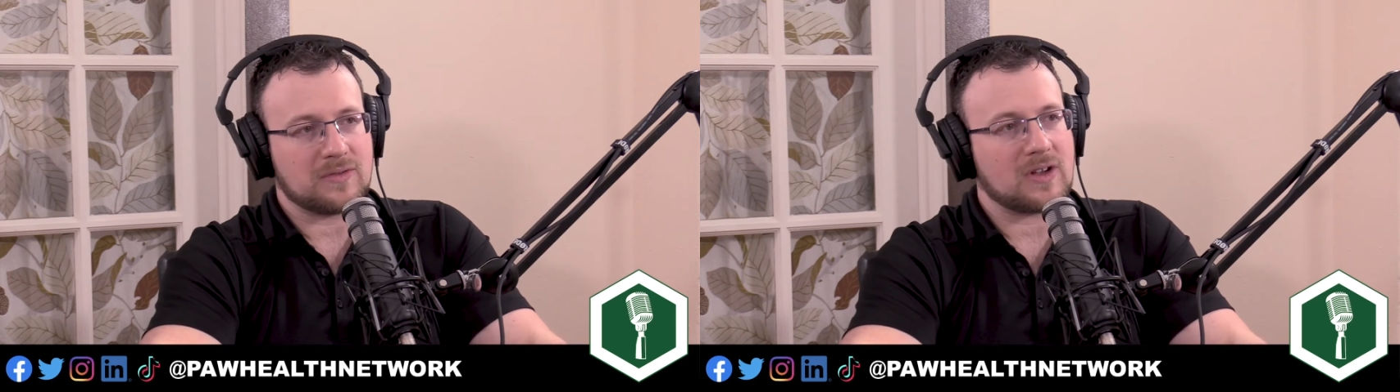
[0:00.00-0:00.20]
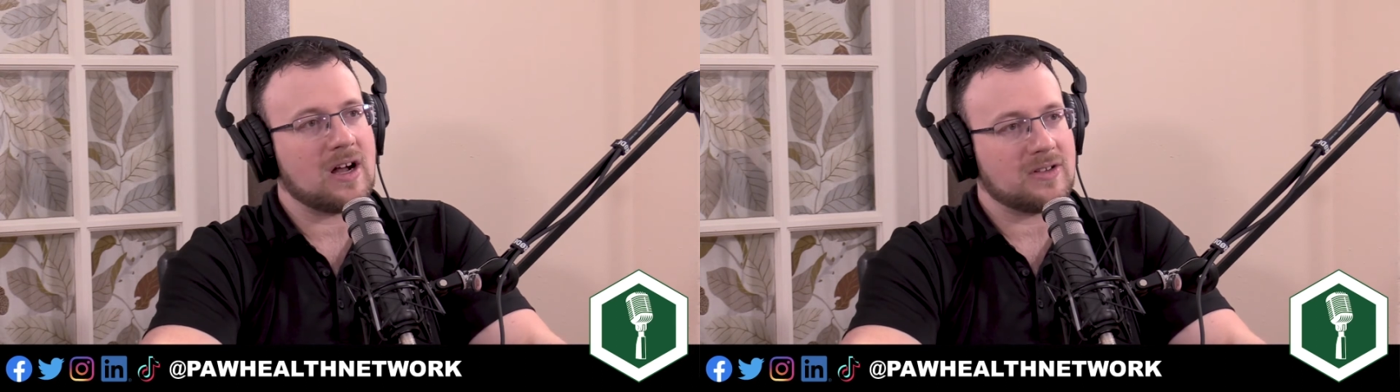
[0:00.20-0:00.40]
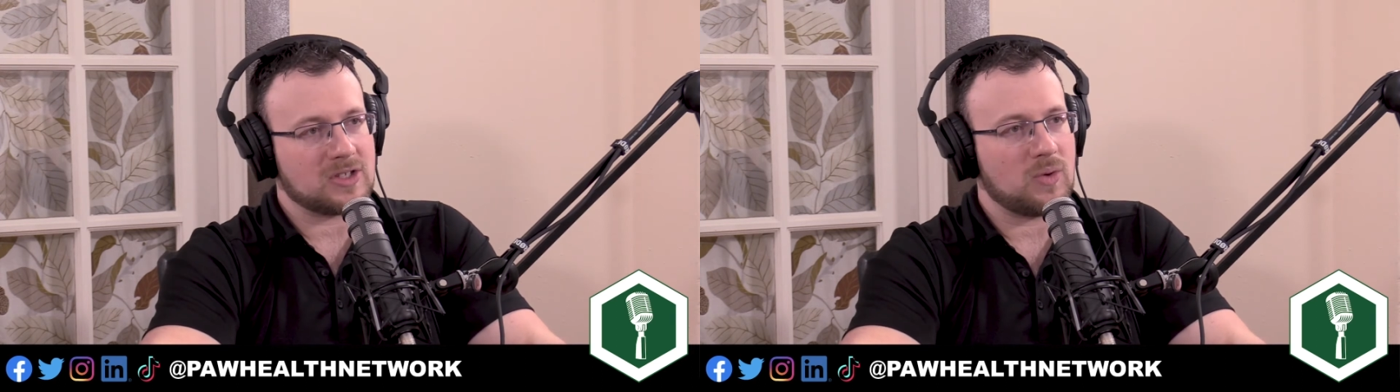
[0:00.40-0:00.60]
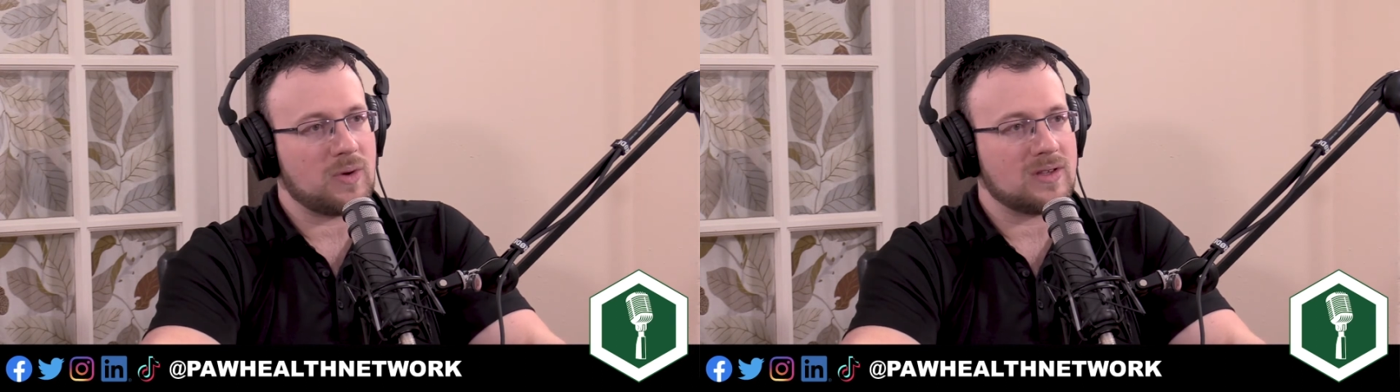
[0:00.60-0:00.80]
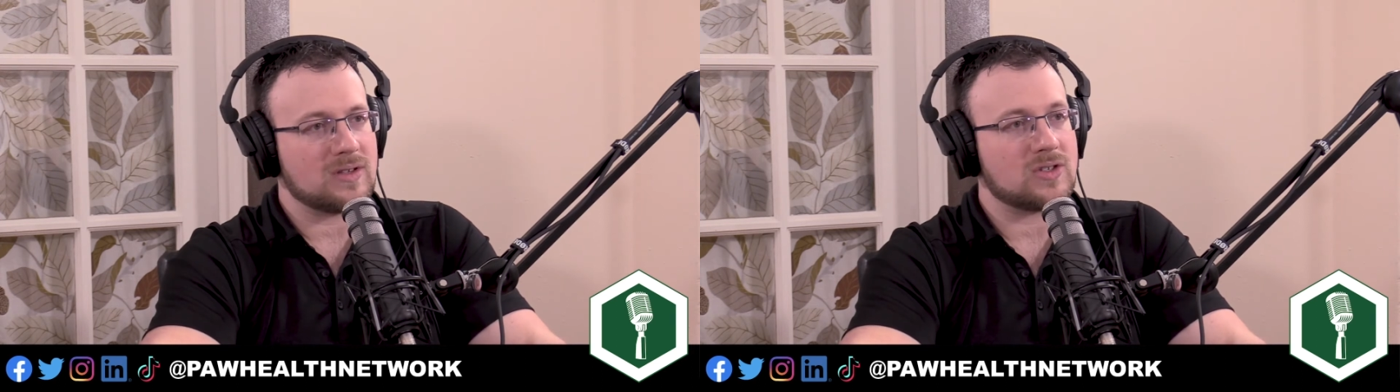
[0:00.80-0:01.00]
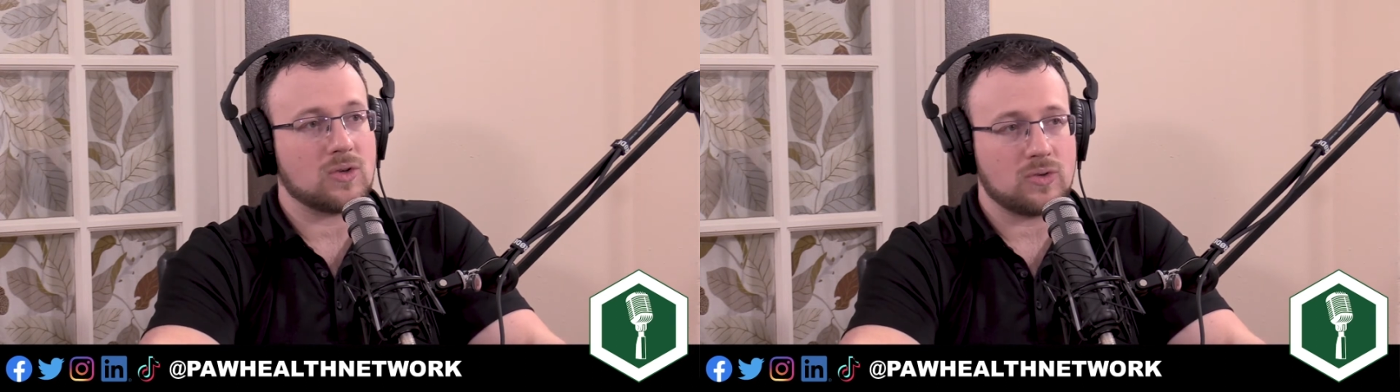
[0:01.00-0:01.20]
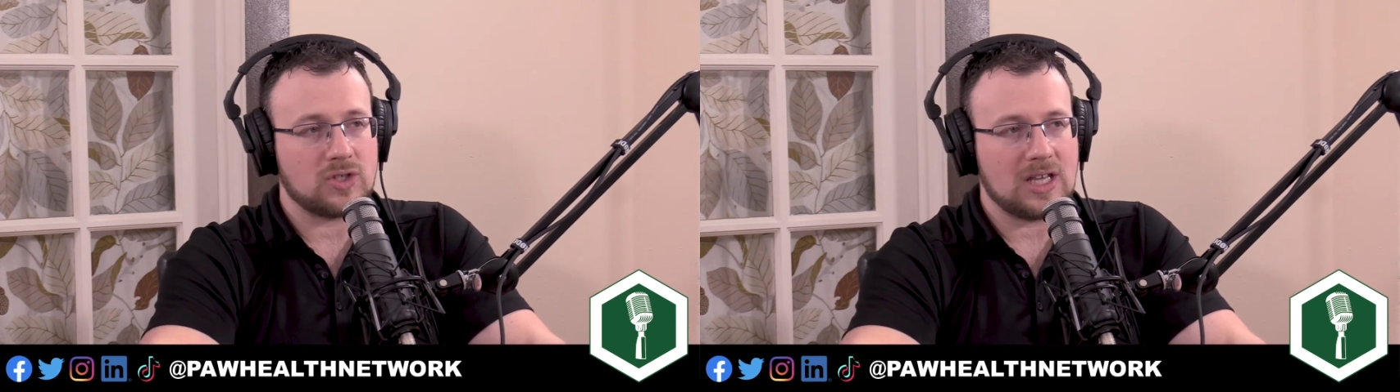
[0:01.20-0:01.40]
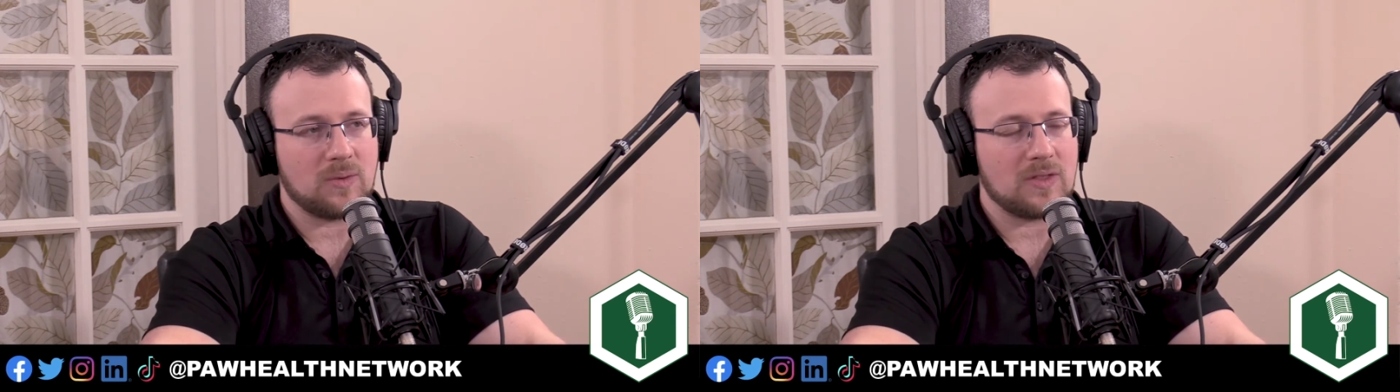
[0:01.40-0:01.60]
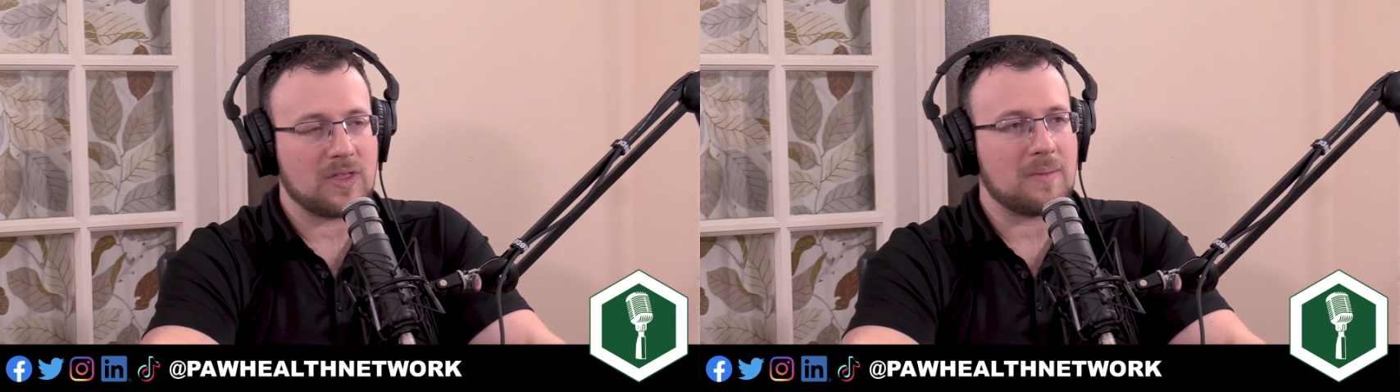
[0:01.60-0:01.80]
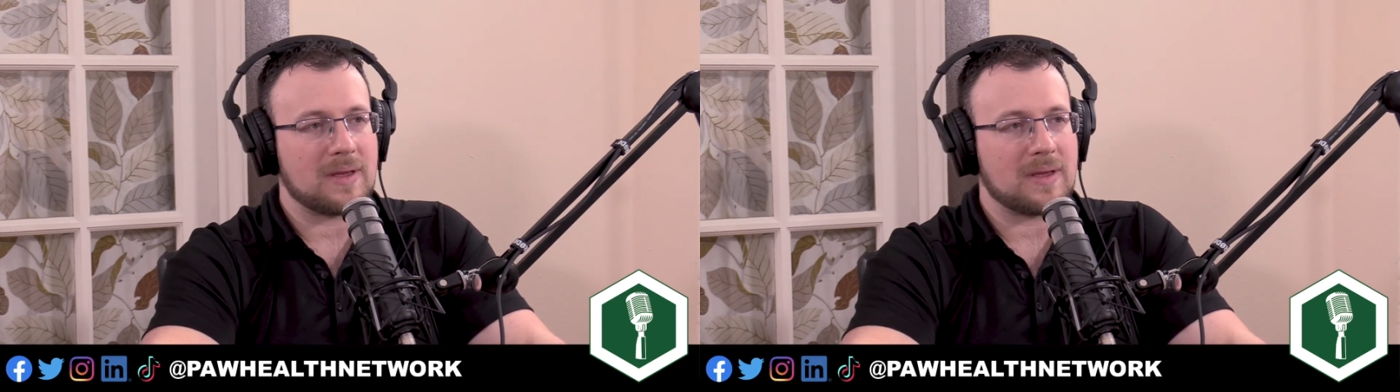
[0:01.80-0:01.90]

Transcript: of consequence associated with it,